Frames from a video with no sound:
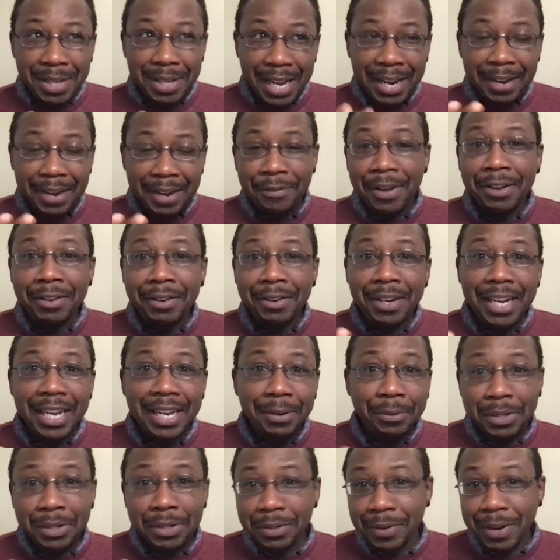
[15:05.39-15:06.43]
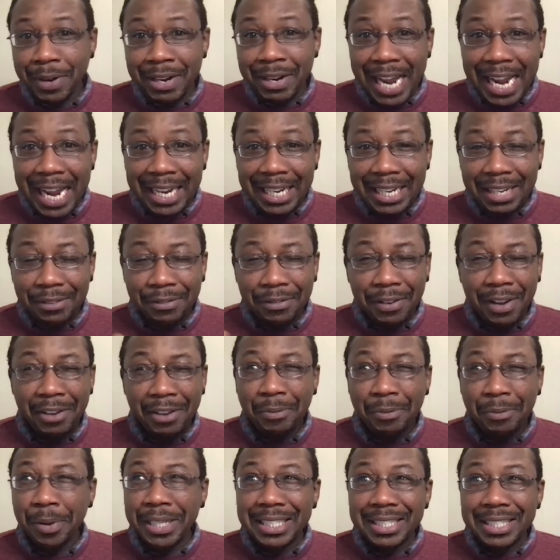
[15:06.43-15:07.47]
He found it was around
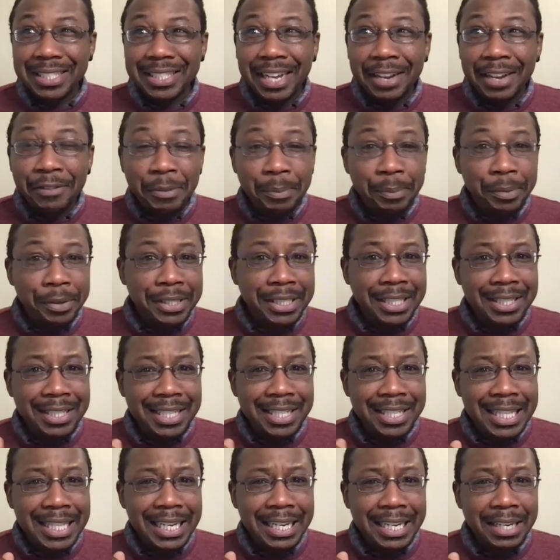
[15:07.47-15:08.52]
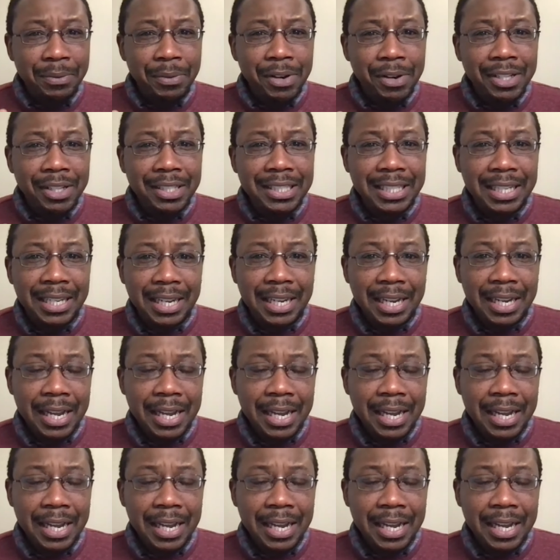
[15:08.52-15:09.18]
85.7%, I think it was.